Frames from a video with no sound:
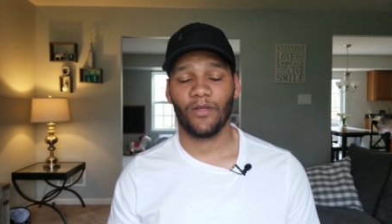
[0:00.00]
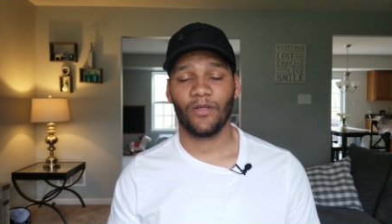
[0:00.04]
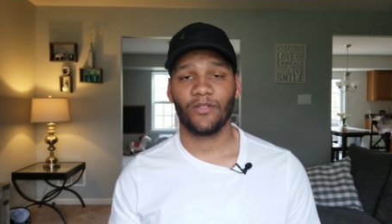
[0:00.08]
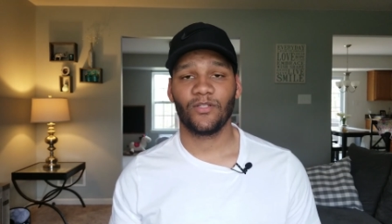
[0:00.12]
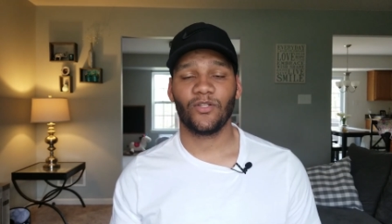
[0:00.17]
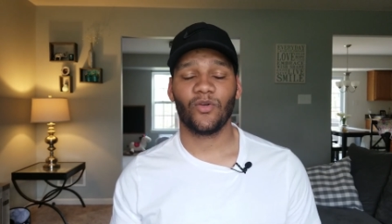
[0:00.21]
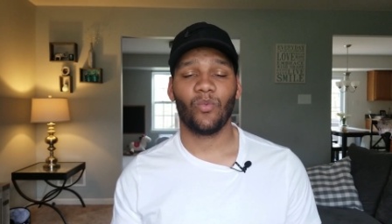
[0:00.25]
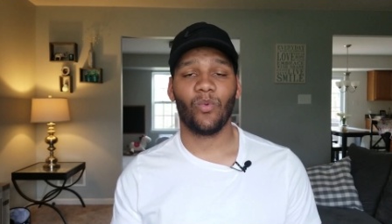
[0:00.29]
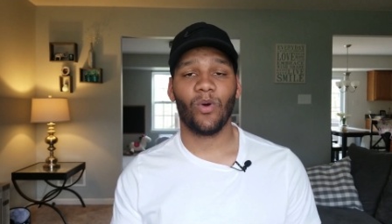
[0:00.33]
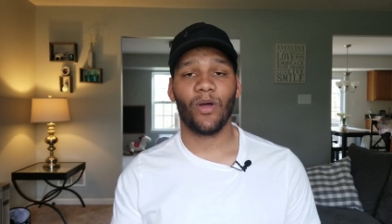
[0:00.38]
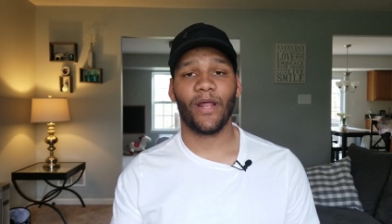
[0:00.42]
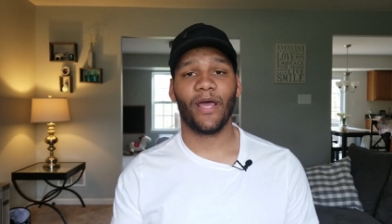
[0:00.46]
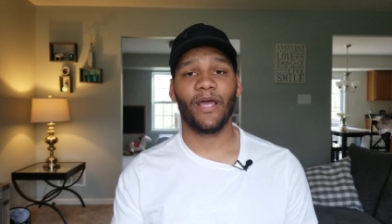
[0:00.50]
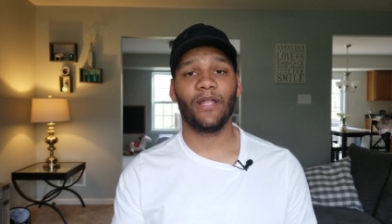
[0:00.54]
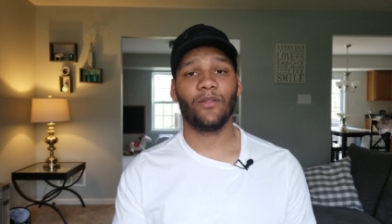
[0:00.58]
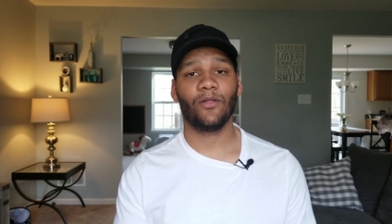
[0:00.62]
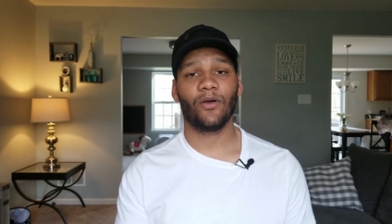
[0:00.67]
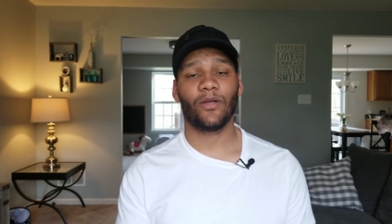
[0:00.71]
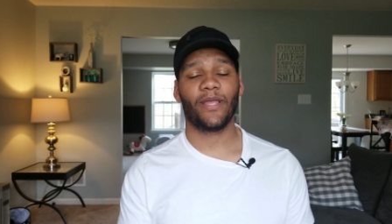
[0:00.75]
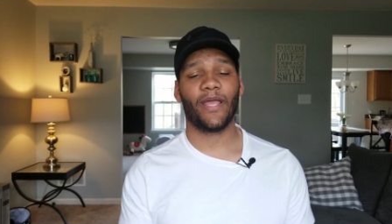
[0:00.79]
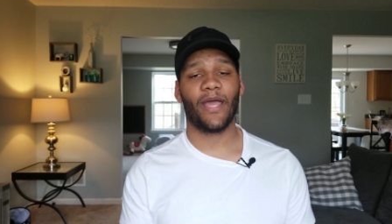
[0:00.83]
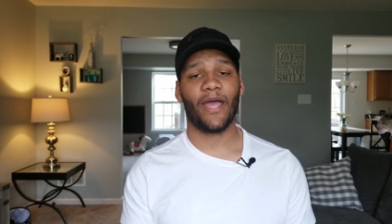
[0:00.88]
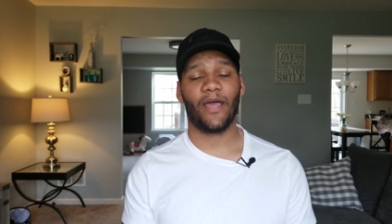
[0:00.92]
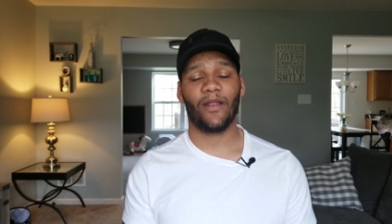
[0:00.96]
So what I
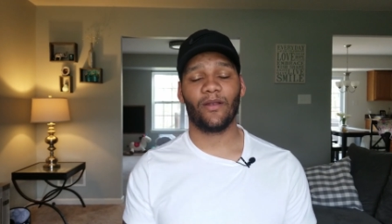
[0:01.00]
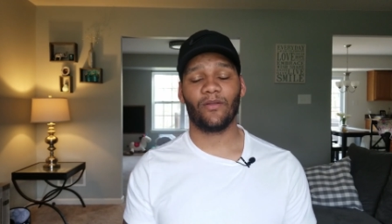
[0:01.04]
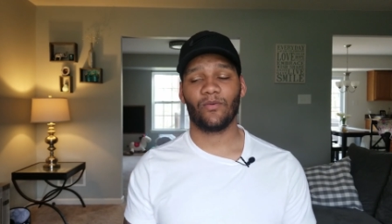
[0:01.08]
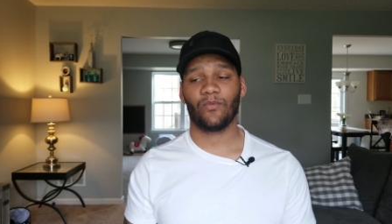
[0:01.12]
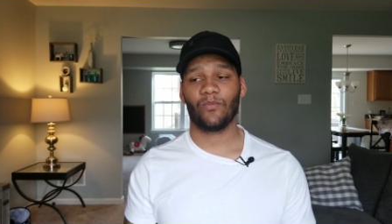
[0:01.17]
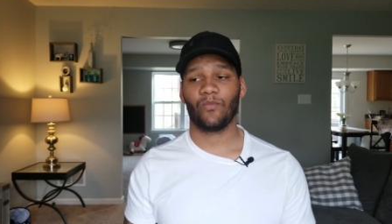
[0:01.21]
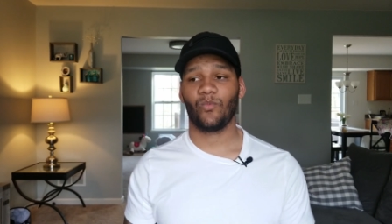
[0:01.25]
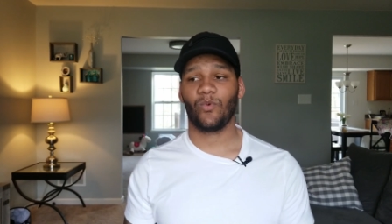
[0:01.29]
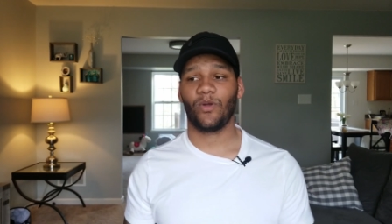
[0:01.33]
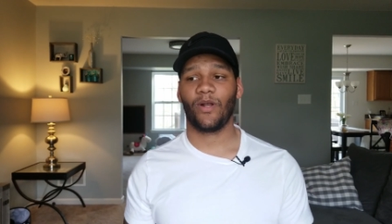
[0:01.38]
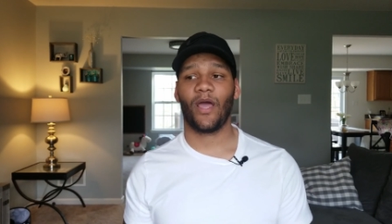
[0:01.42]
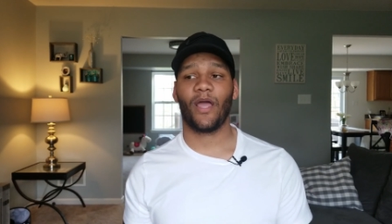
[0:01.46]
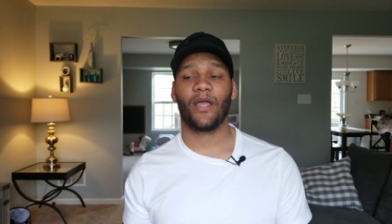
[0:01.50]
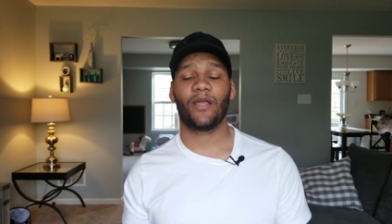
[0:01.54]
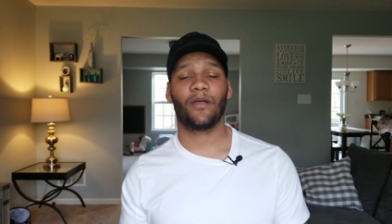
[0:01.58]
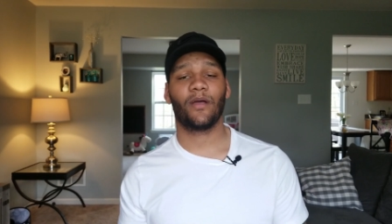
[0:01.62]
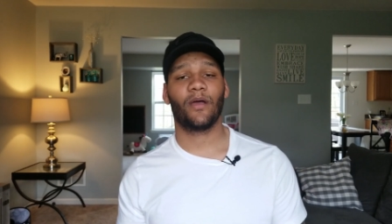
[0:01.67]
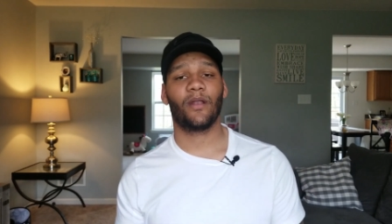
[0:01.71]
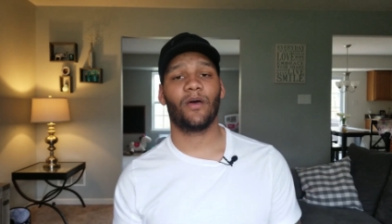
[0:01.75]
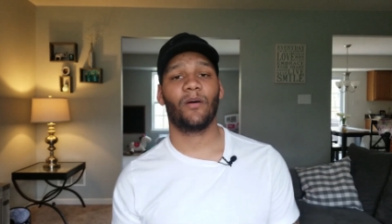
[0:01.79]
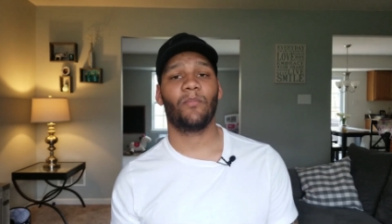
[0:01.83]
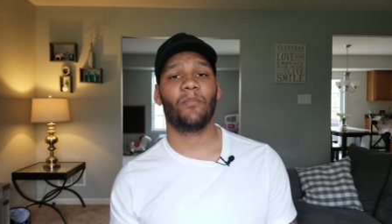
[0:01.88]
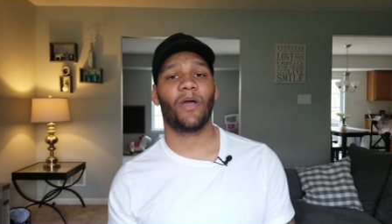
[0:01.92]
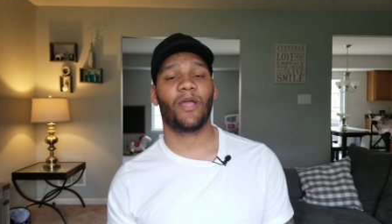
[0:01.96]
look at when I
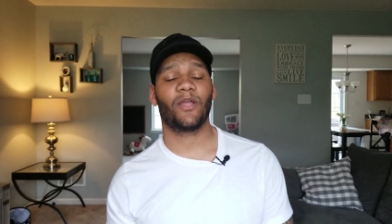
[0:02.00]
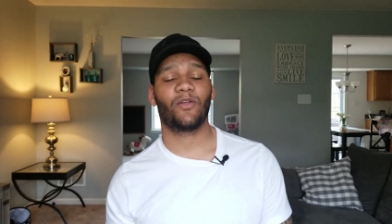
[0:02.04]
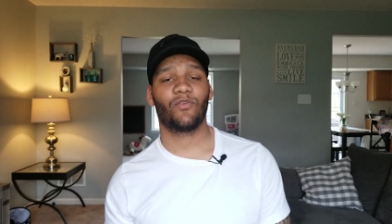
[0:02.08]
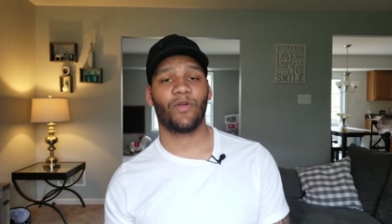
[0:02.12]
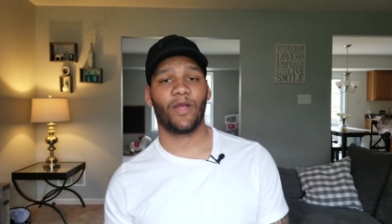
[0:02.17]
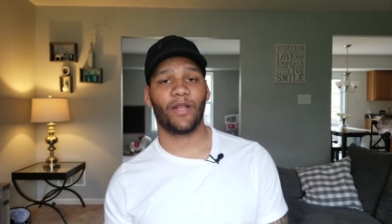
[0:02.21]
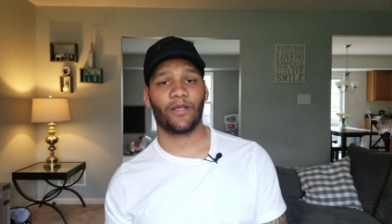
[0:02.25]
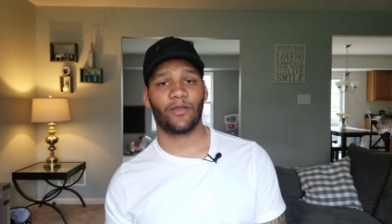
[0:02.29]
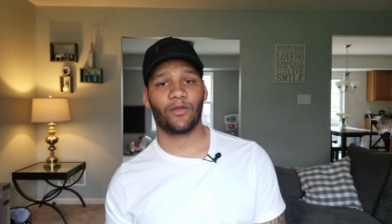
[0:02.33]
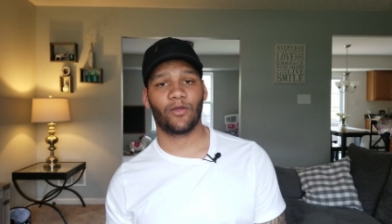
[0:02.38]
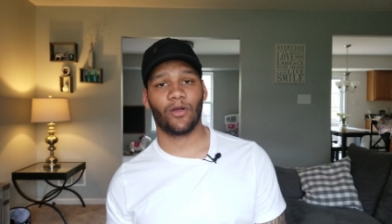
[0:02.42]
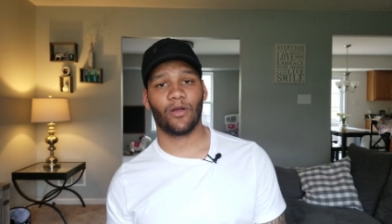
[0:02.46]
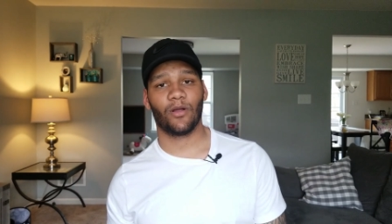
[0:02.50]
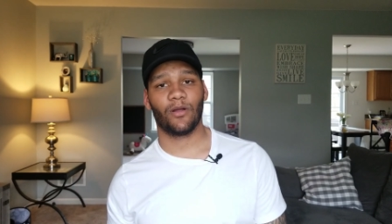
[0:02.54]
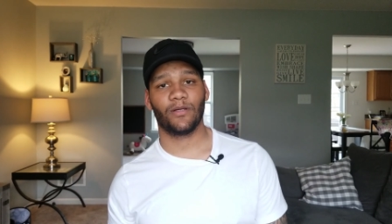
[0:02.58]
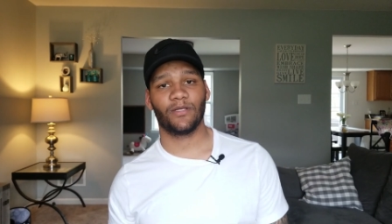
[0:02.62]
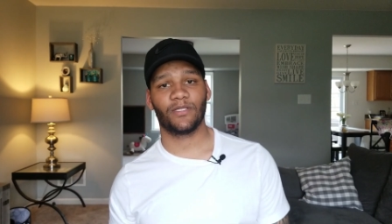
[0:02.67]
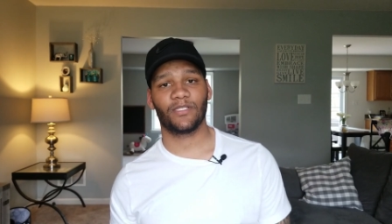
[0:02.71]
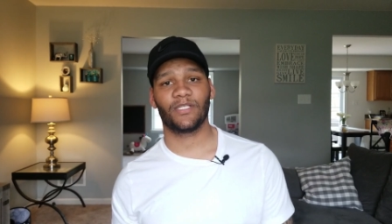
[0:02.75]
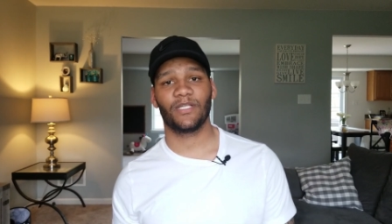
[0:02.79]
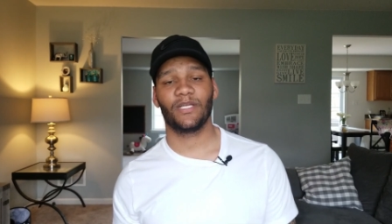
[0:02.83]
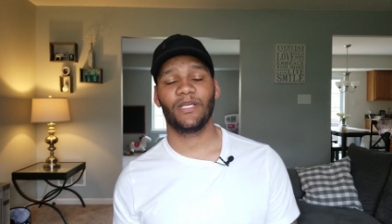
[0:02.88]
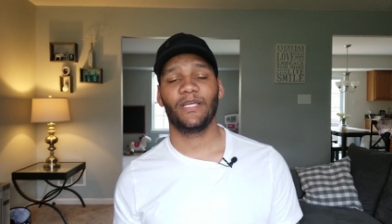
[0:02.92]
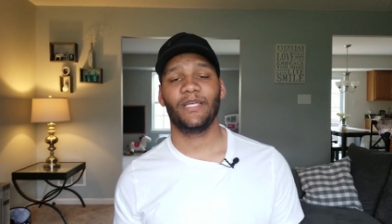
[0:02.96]
cut up my credit
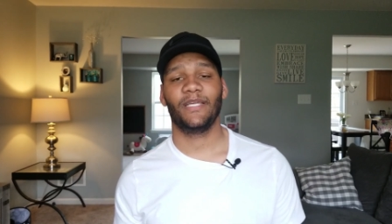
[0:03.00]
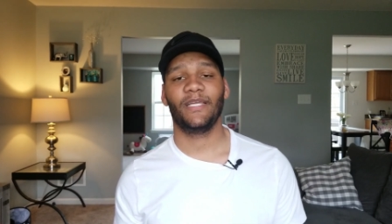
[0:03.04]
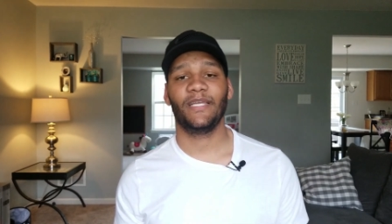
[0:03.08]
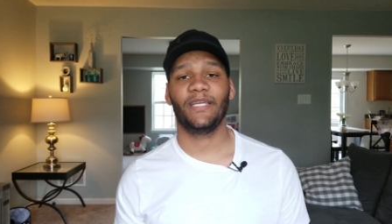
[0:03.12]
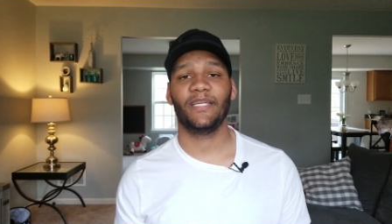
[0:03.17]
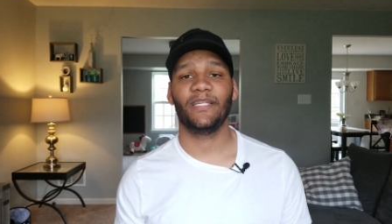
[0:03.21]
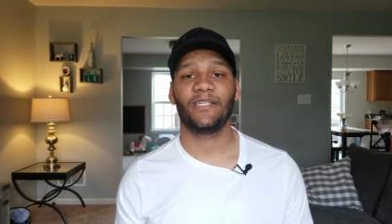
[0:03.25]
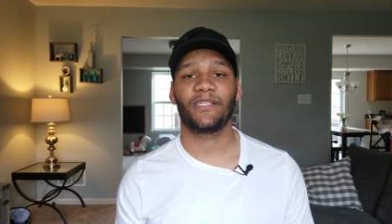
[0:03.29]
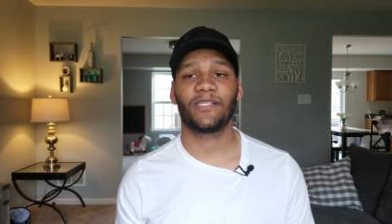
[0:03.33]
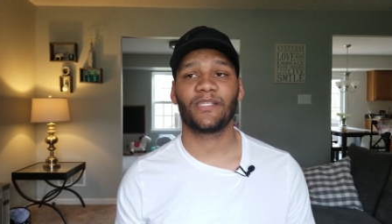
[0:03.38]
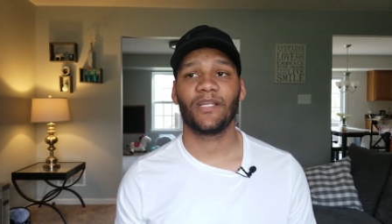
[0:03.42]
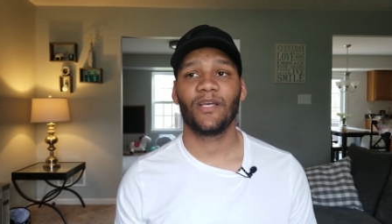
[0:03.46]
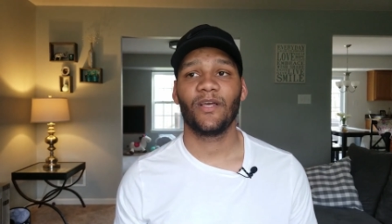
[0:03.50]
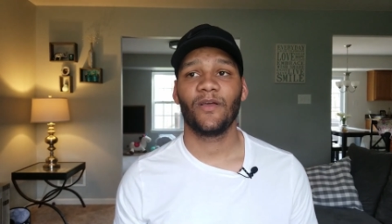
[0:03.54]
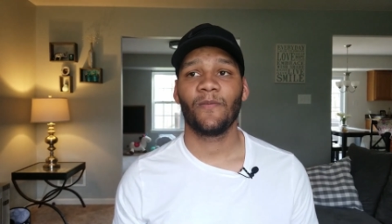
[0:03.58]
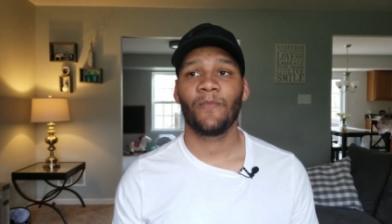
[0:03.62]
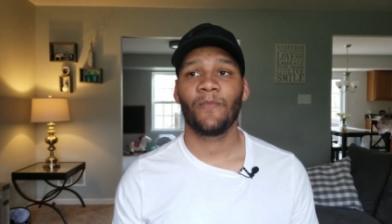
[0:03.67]
cards is